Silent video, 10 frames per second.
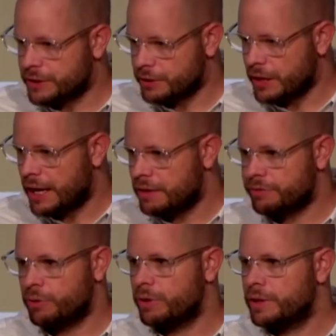in your
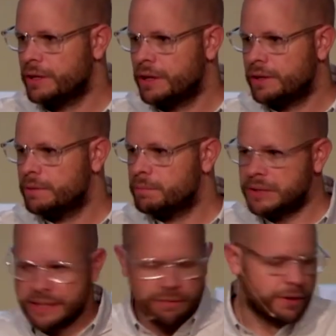life or
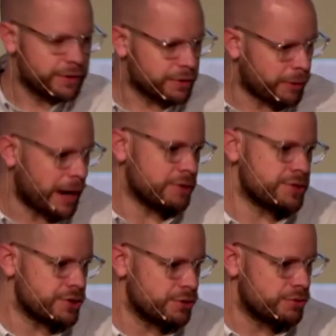believers
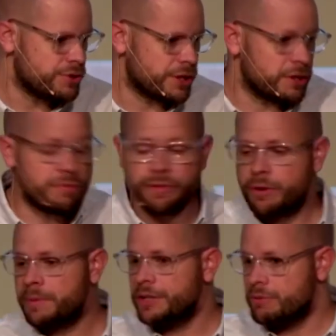around you to
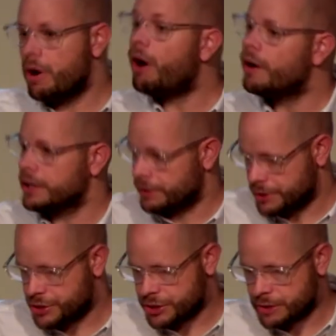confirm that you are a
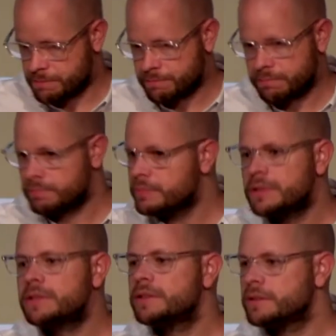Christian,
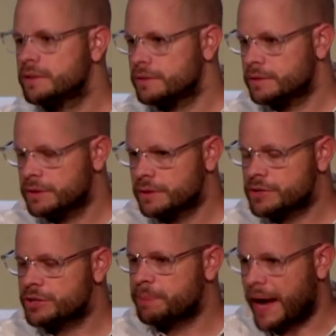
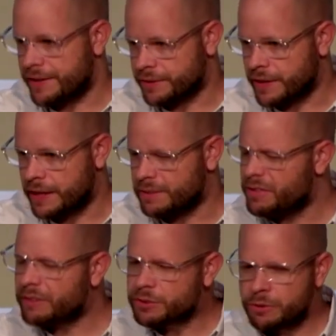let's just pass on that.
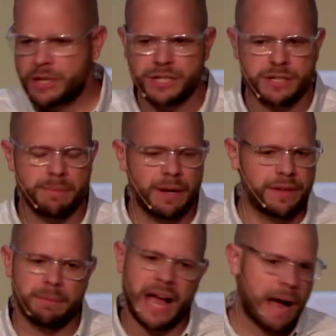If you have some questions about
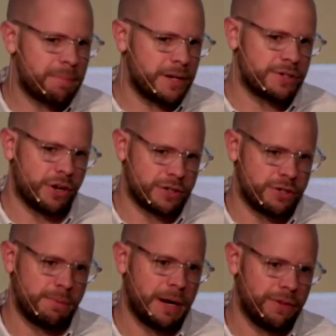that, I'd be happy to talk to
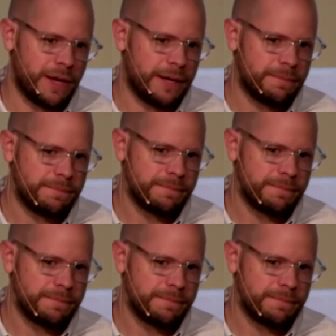you about that.